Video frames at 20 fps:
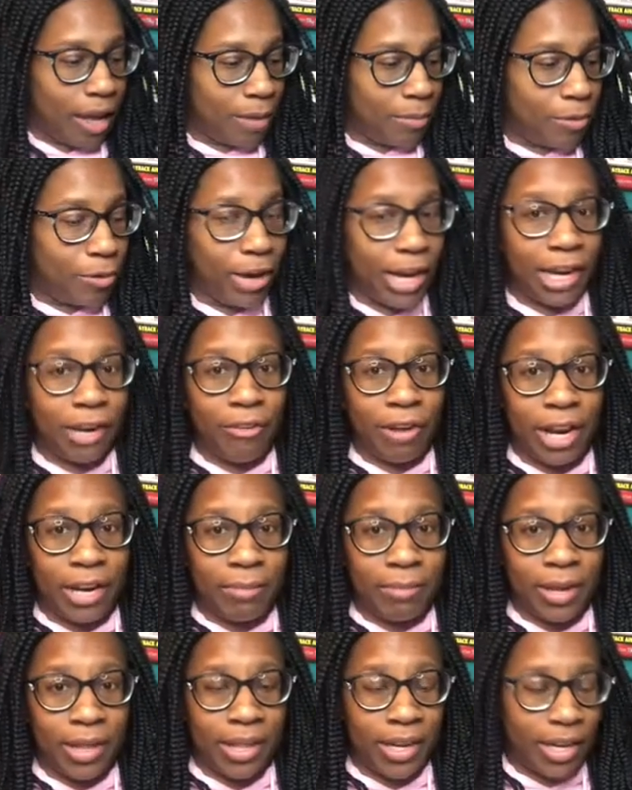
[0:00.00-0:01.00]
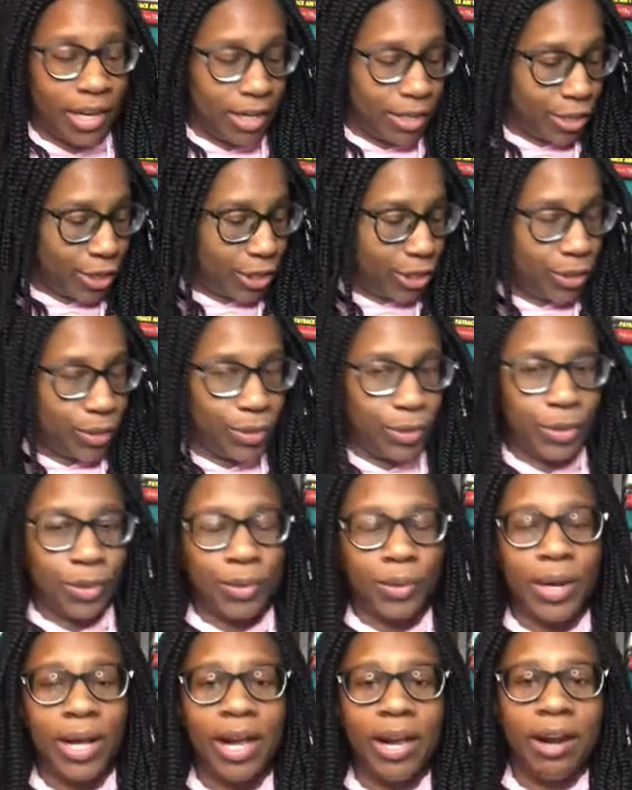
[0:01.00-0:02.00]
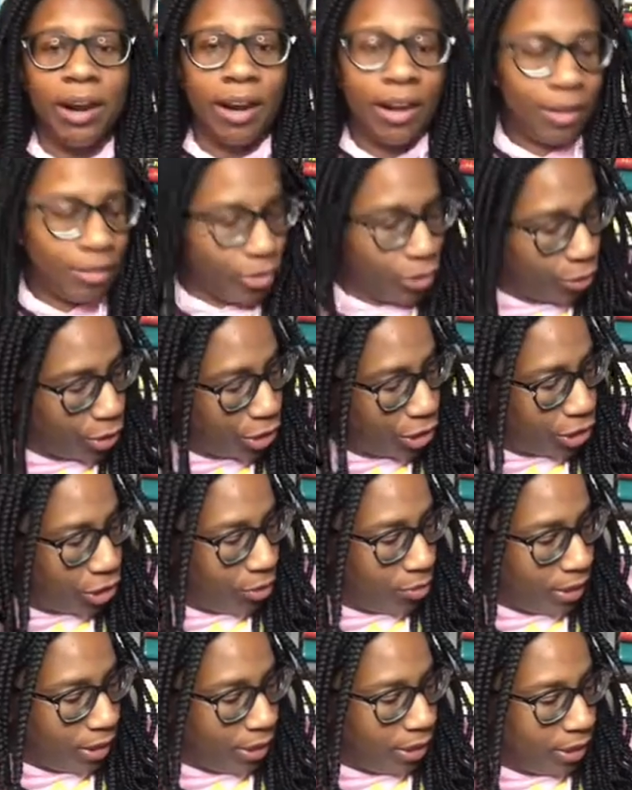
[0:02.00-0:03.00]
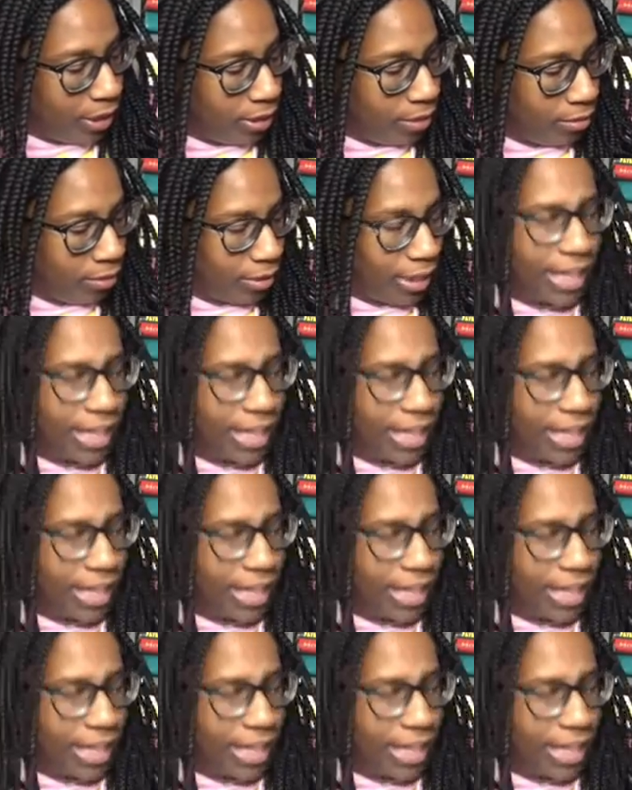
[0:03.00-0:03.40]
great-grandmother to, George, do you want to lay down?